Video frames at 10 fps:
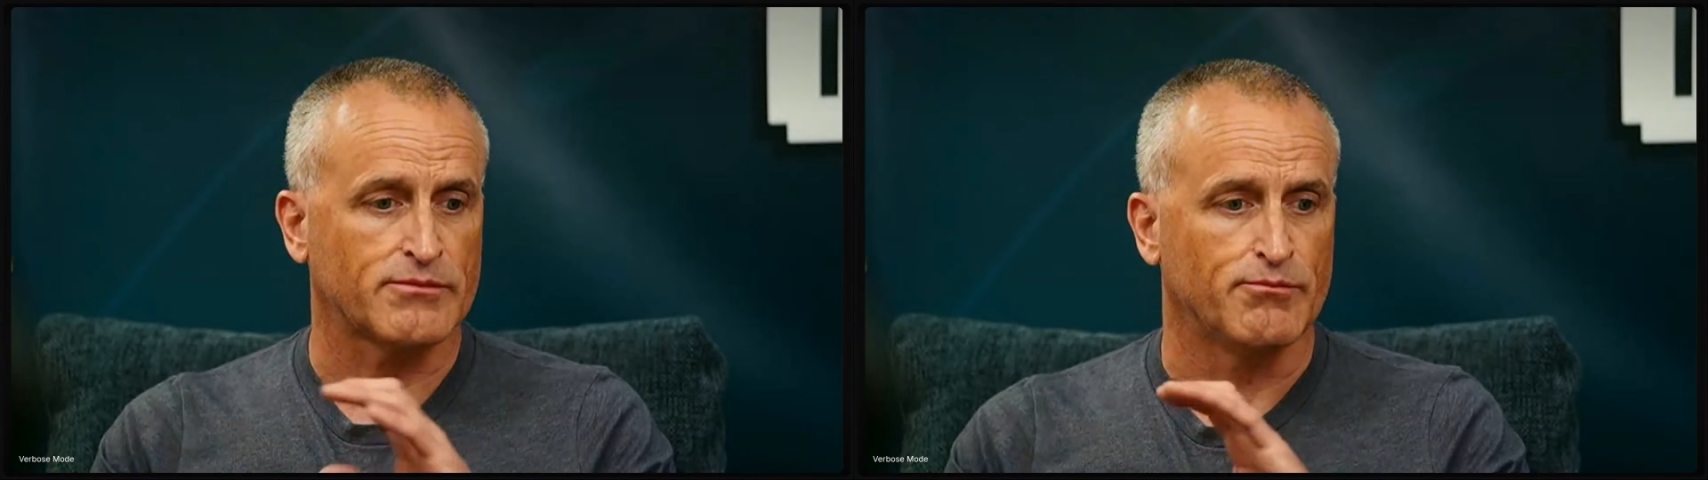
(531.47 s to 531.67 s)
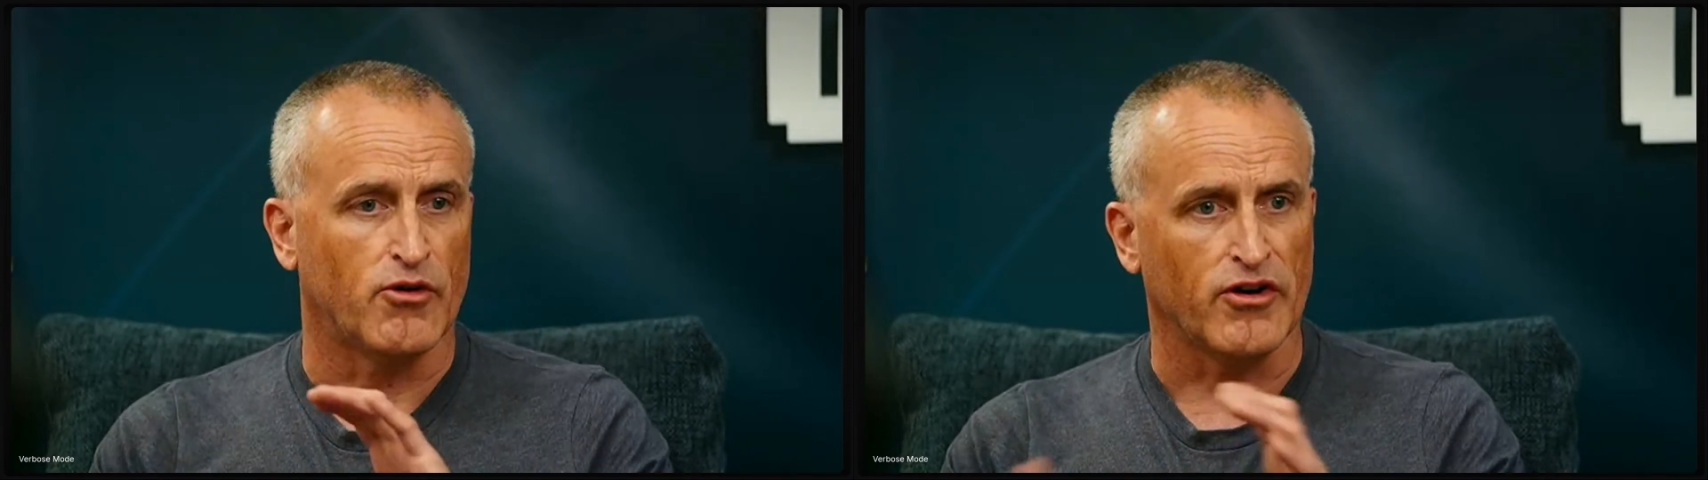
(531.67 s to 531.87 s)

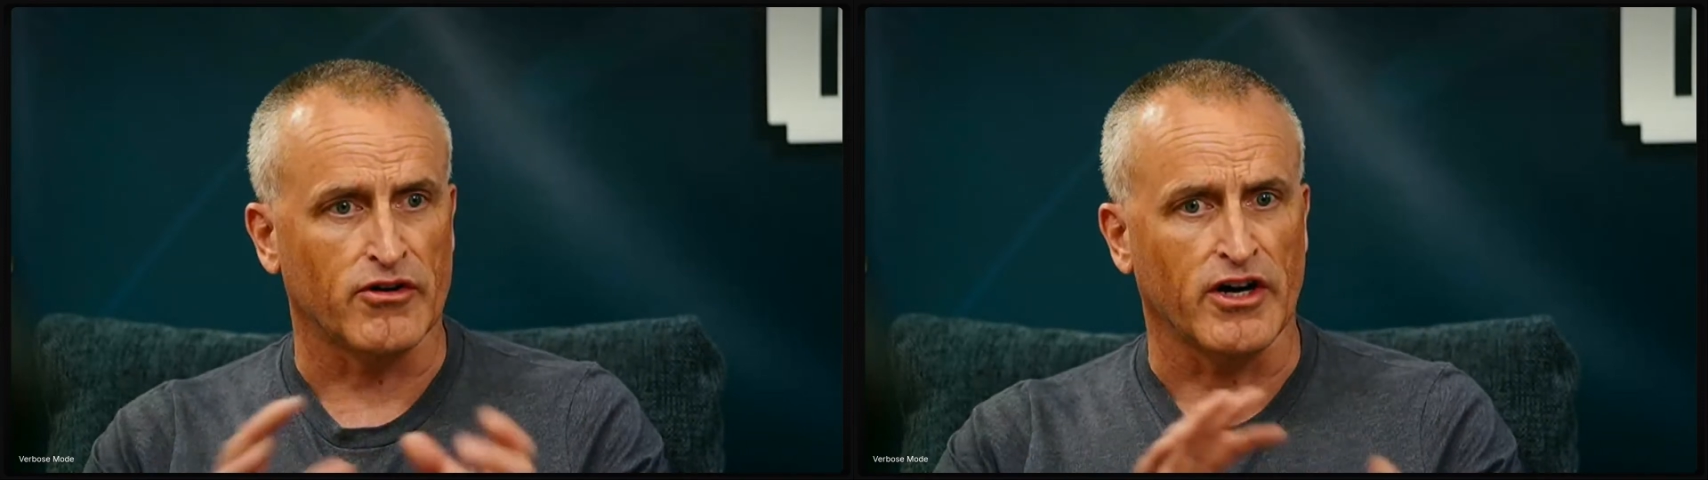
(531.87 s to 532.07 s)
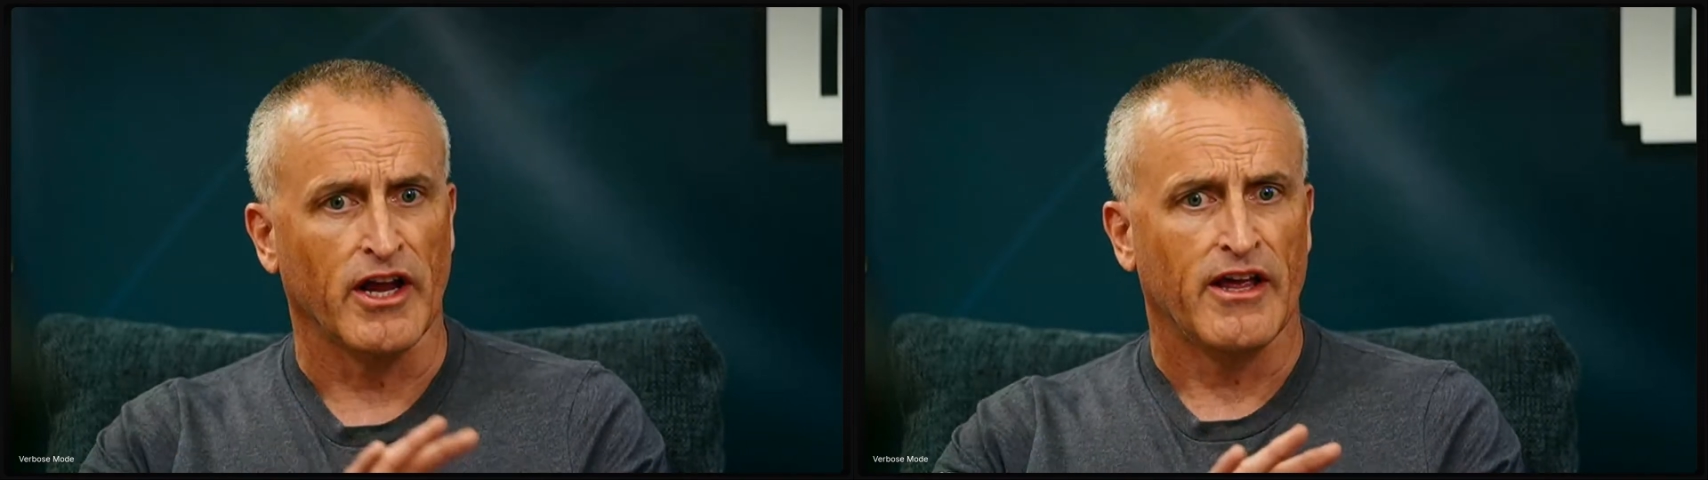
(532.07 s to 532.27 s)

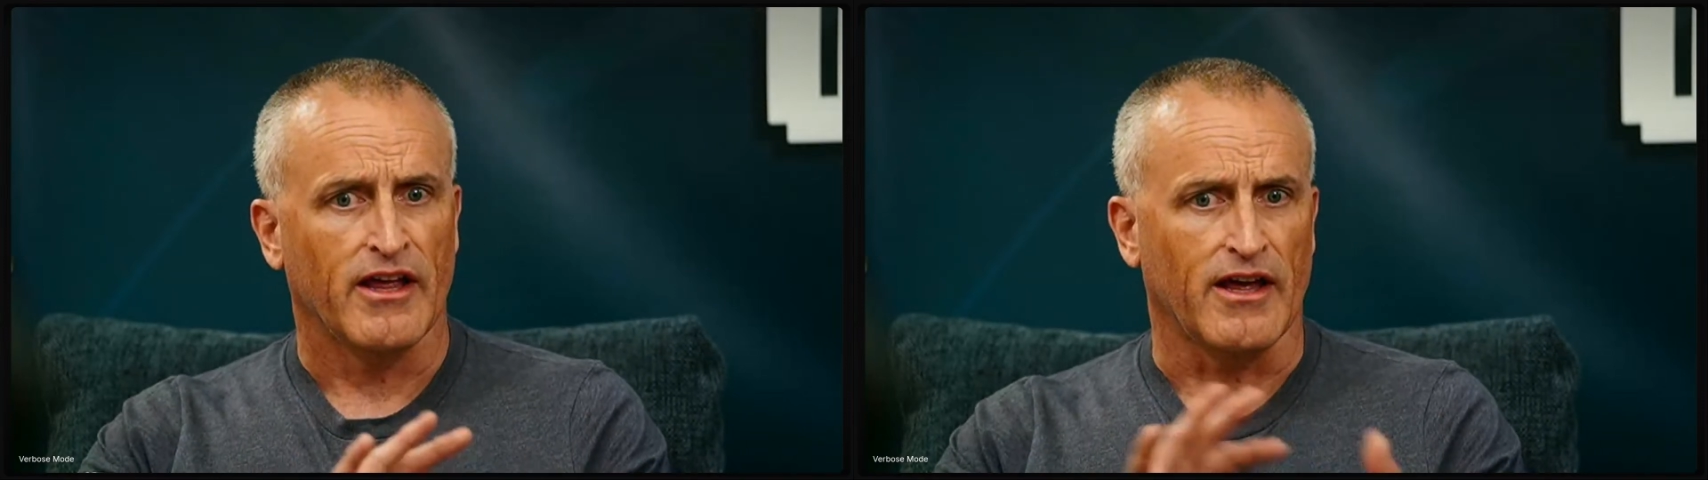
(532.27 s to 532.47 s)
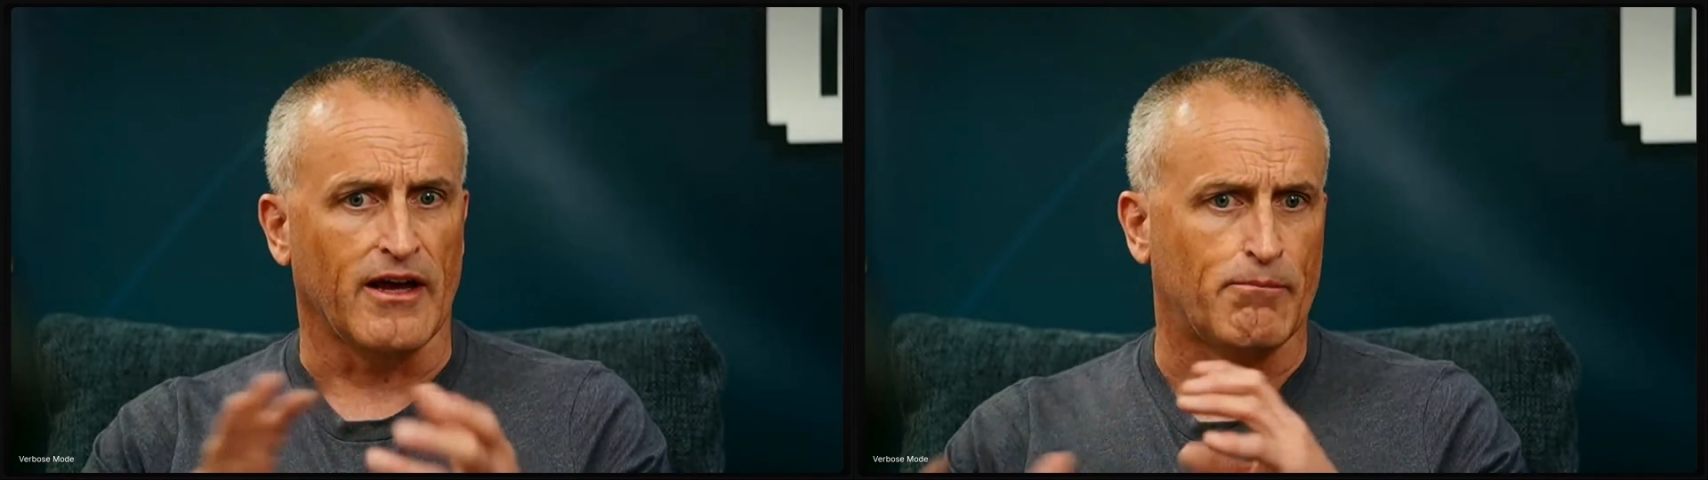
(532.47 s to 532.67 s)
more
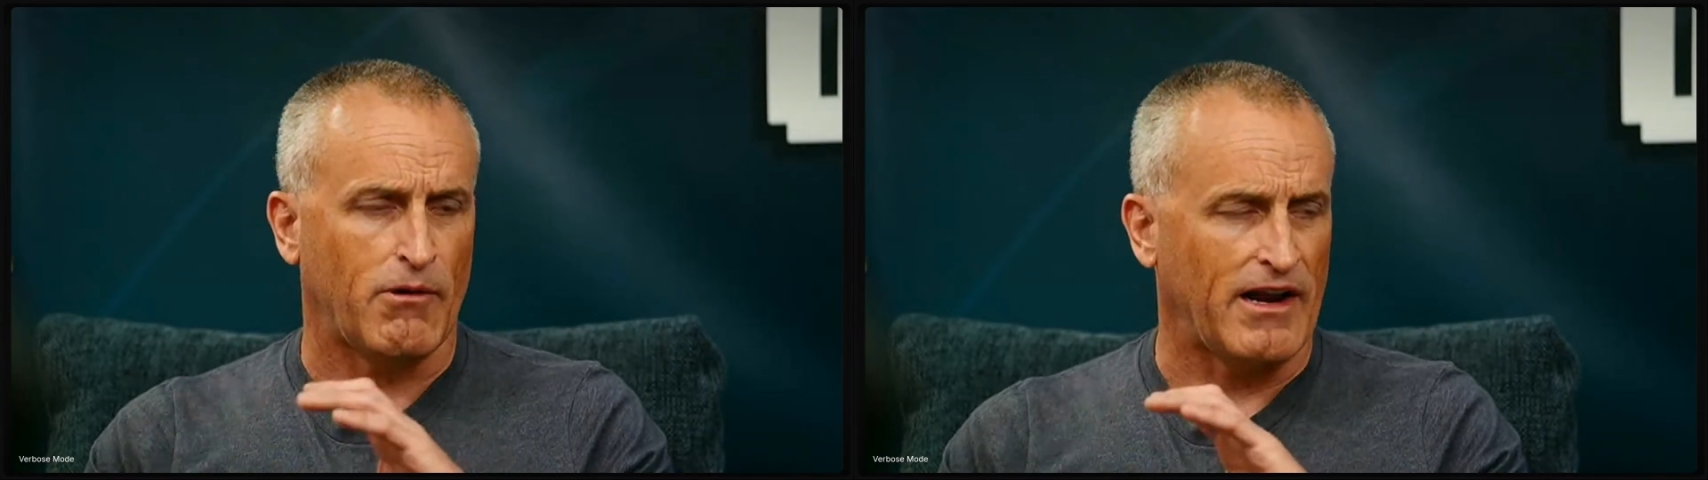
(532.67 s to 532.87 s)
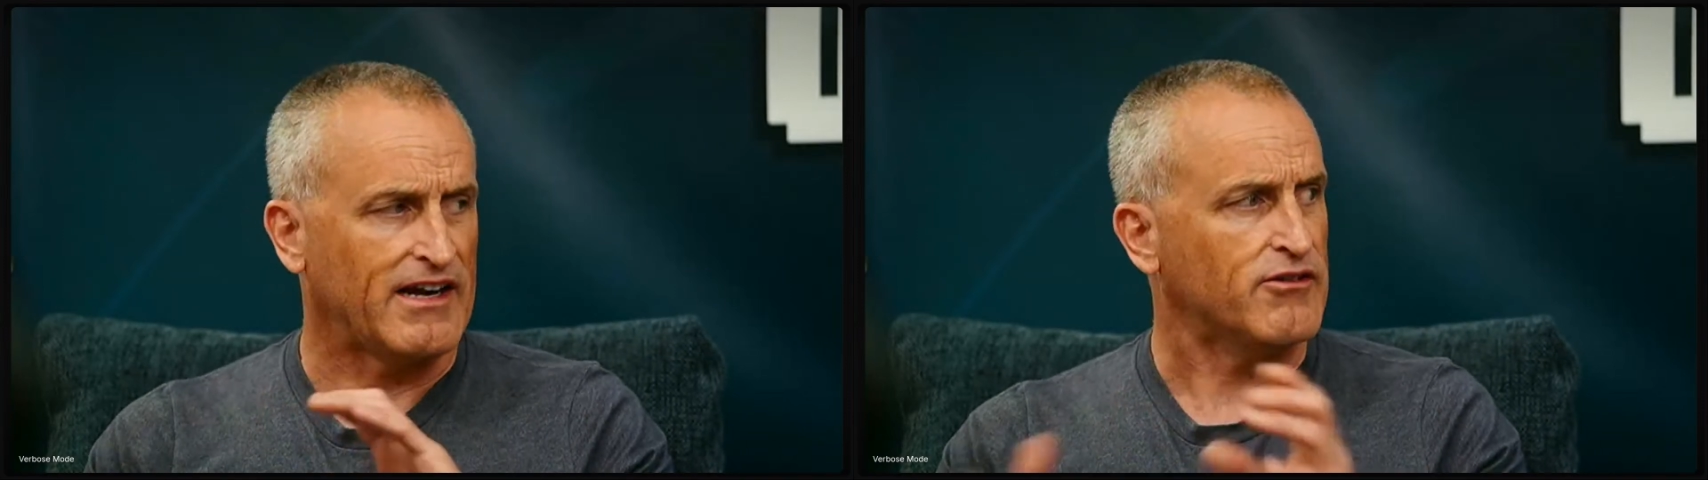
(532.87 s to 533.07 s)

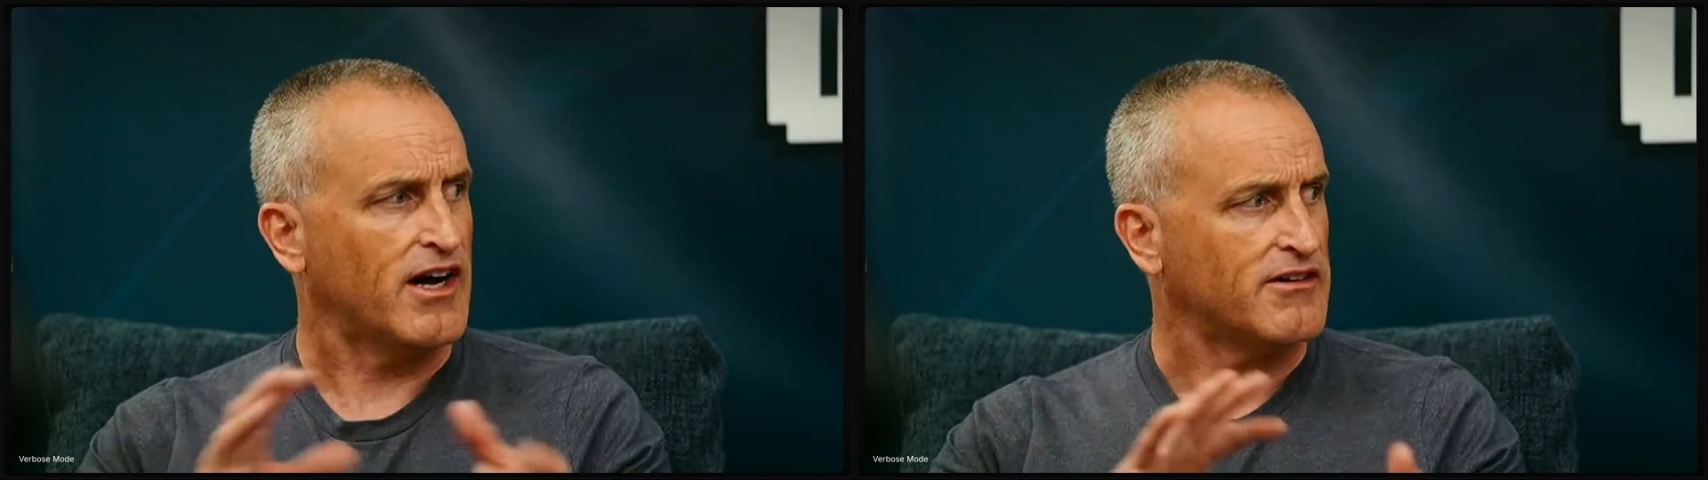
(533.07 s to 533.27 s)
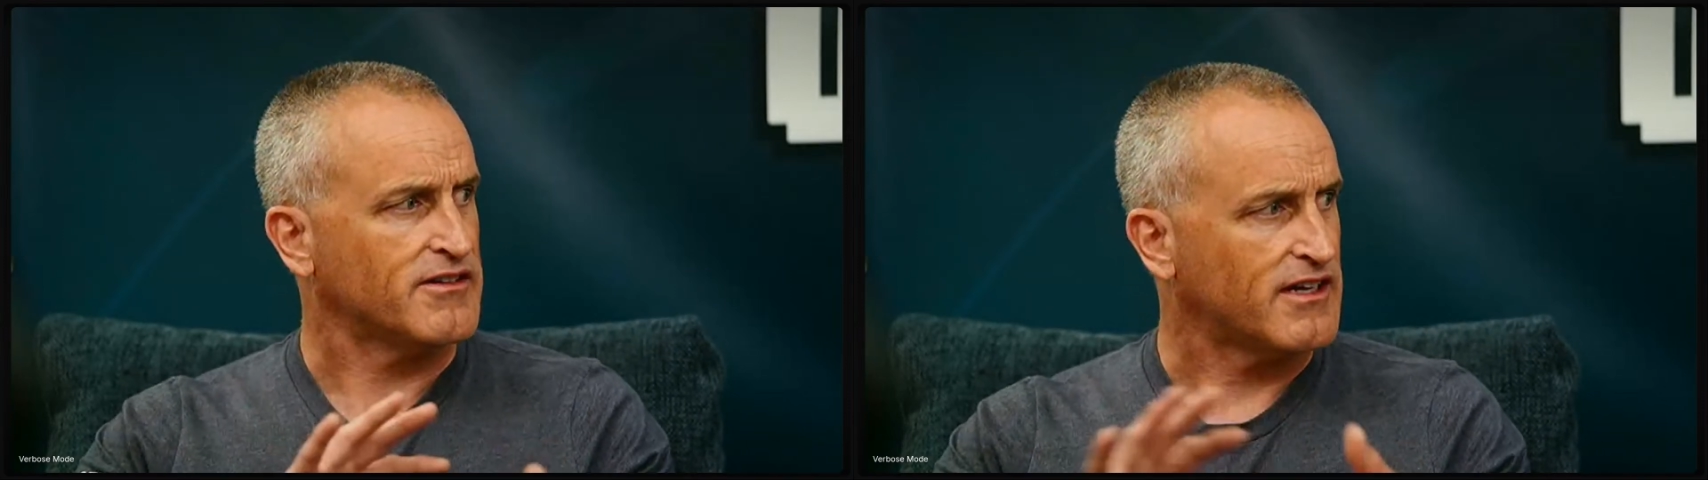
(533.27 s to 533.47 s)
play
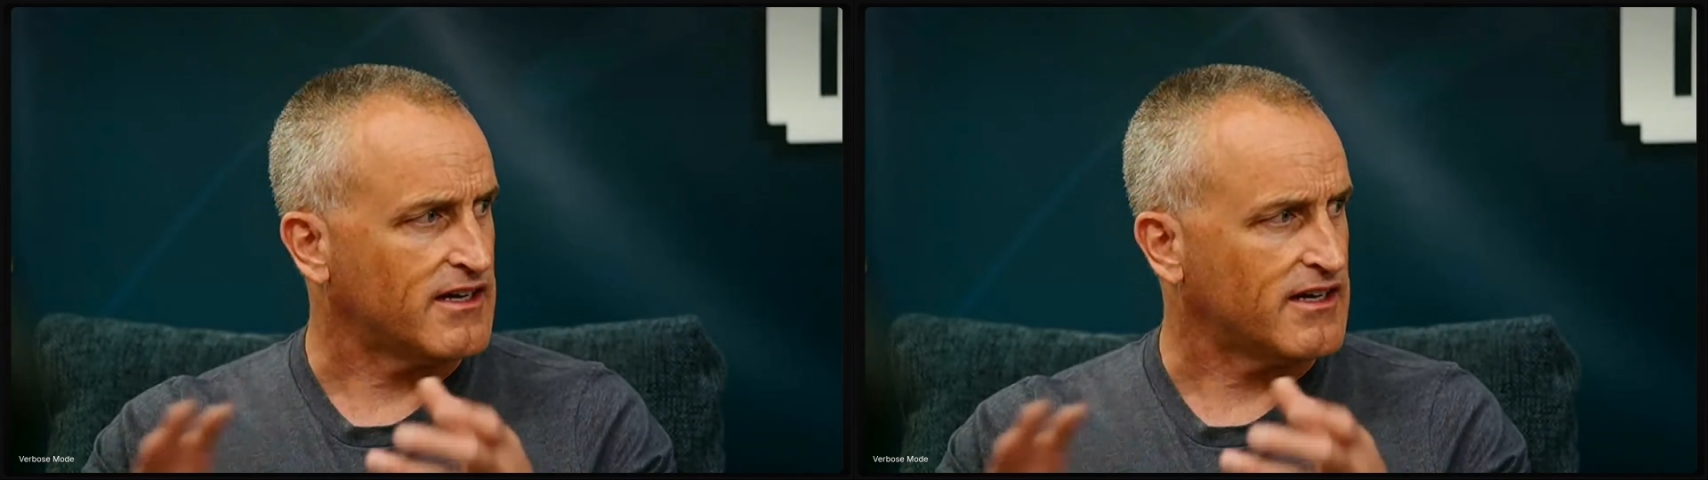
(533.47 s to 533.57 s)
around